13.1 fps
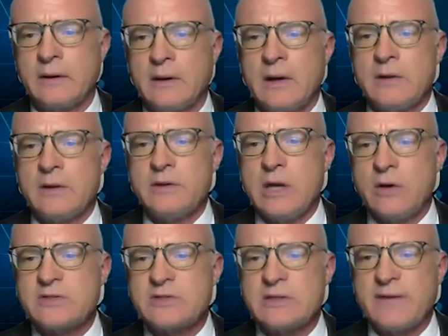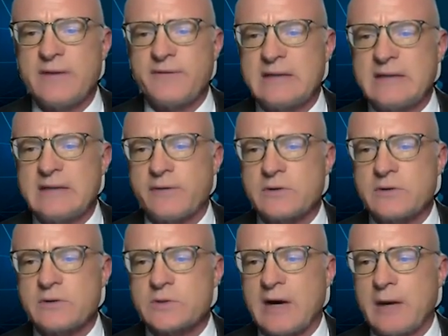No significant difference
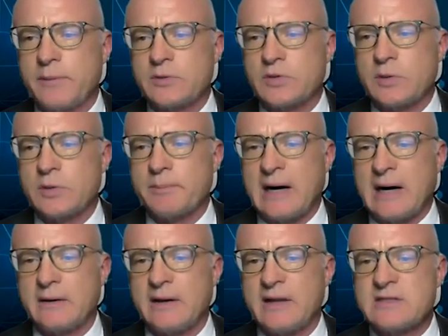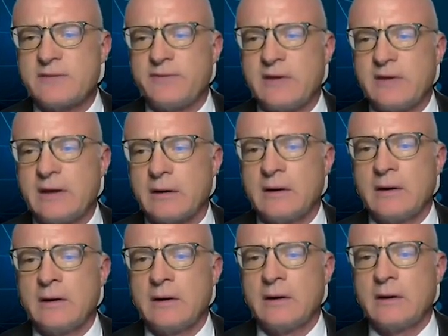was found between moderate and severe
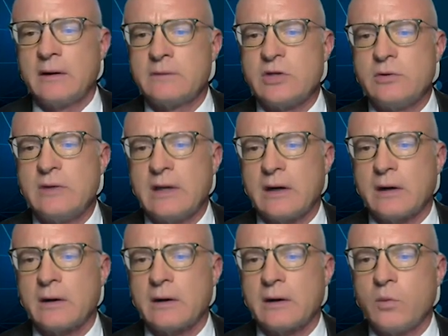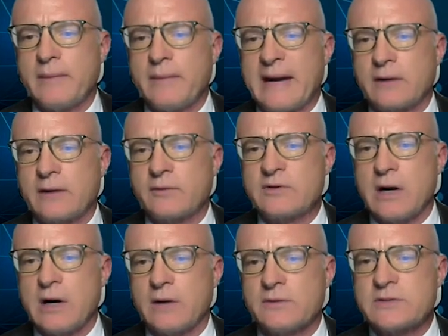2-year Womack
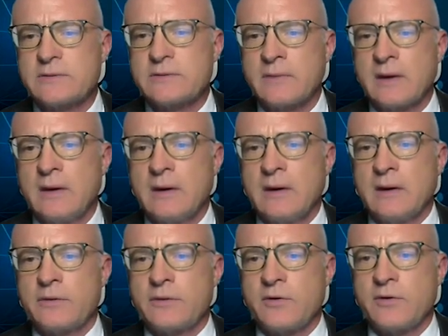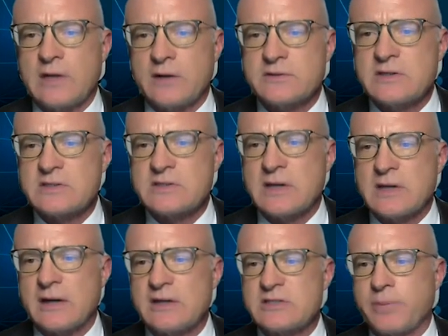results. The results of the
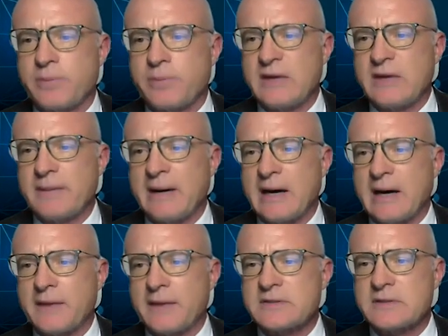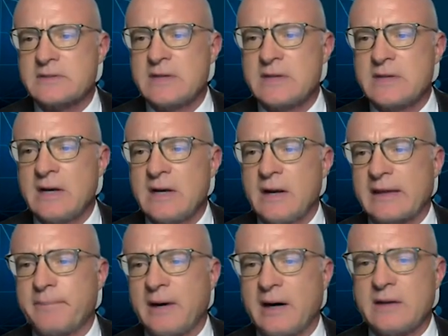study support the hypothesis that
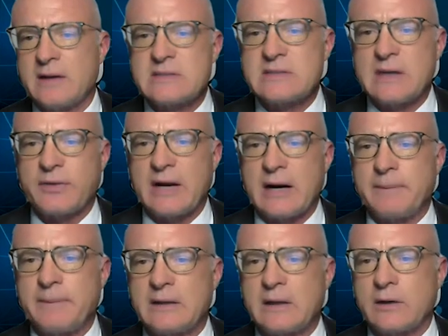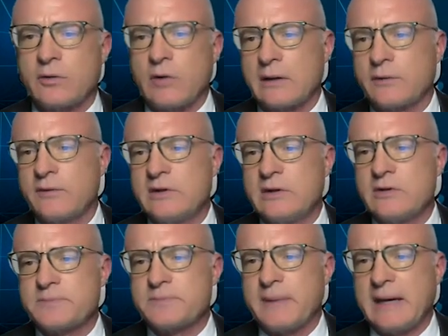combined cell therapy can greatly
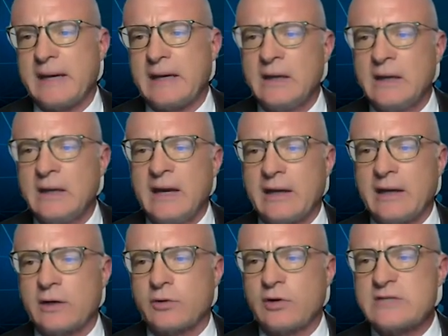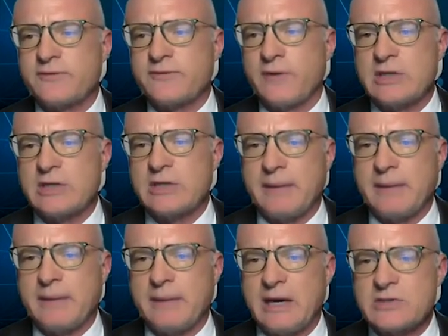reduce pain and increase function in
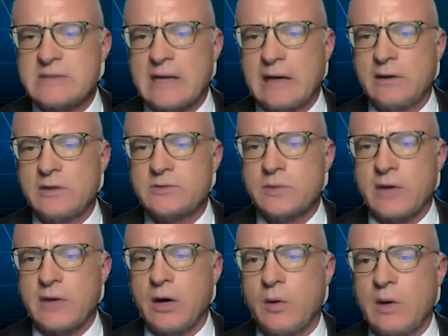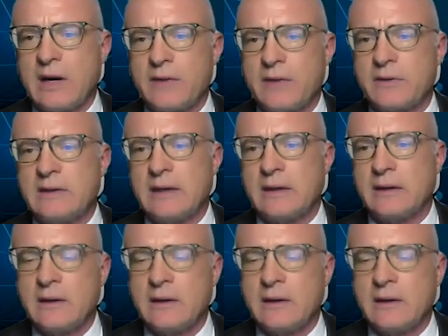patients diagnosed with OA of the knee.